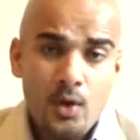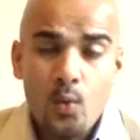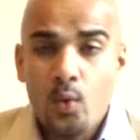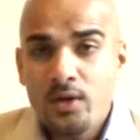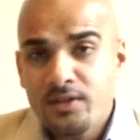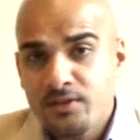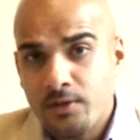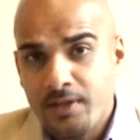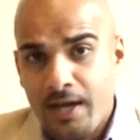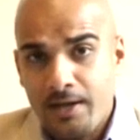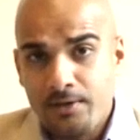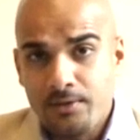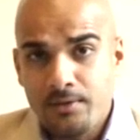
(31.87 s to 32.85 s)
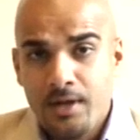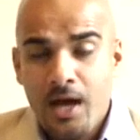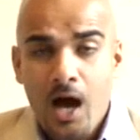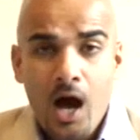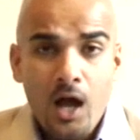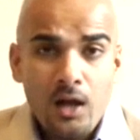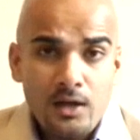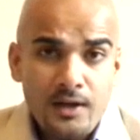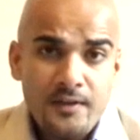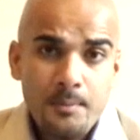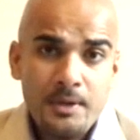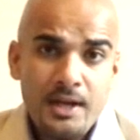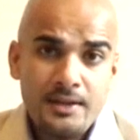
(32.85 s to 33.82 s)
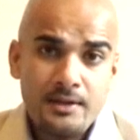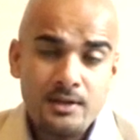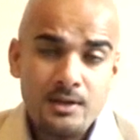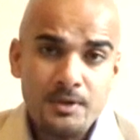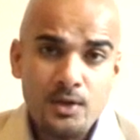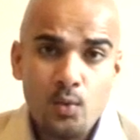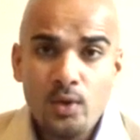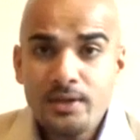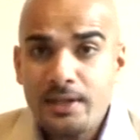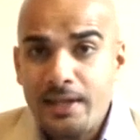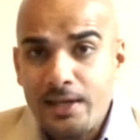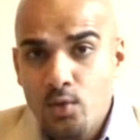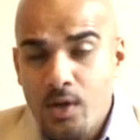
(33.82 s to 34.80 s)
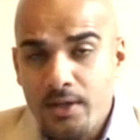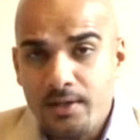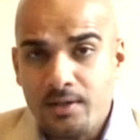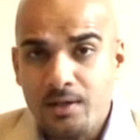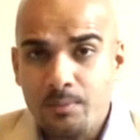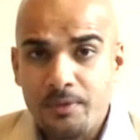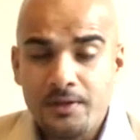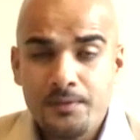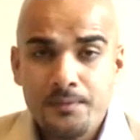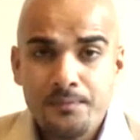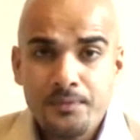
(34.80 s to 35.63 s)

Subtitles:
What is their title? How long have they been at the company? What did they do at the company?